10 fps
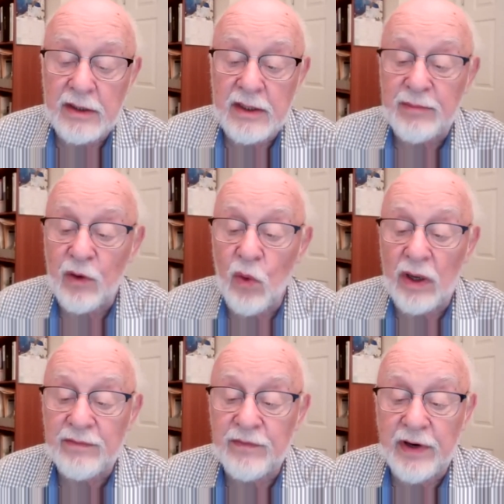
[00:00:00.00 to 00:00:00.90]
Number
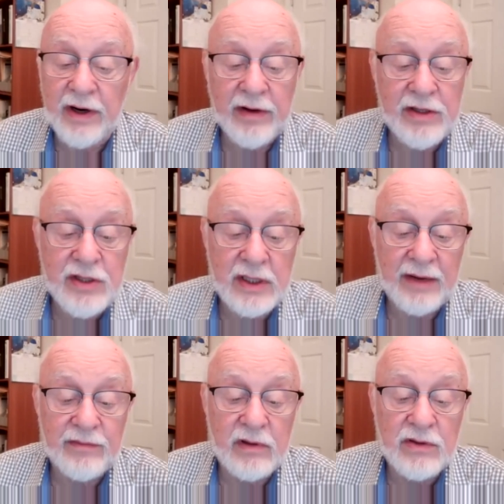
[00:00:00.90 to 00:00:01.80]
one, various
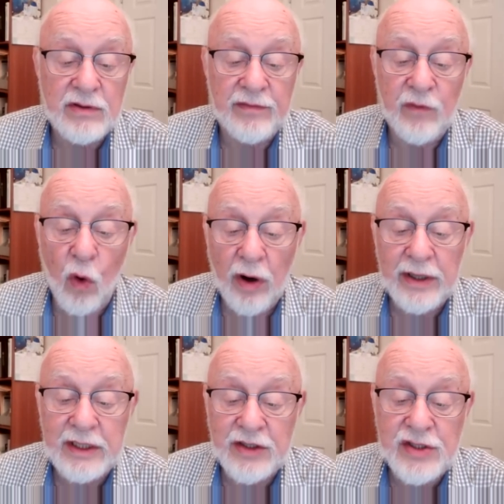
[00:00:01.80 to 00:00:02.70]
levels of
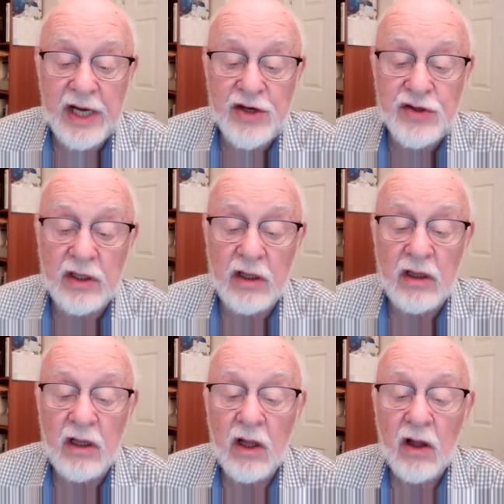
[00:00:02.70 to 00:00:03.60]

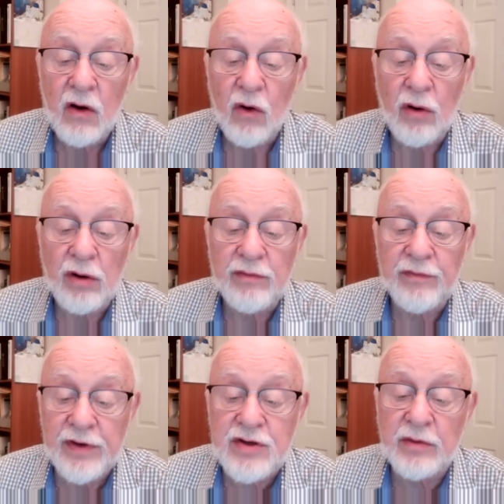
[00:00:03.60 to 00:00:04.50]
organizational or
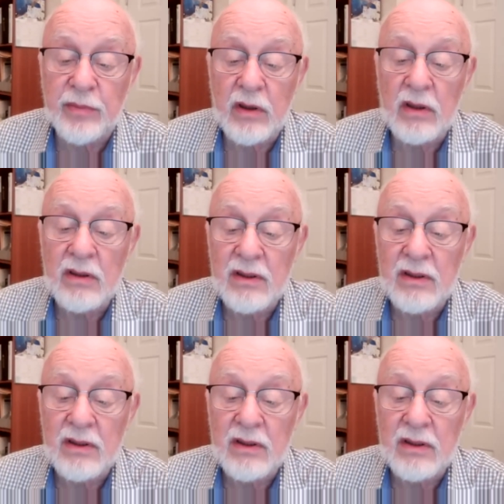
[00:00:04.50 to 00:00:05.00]
visible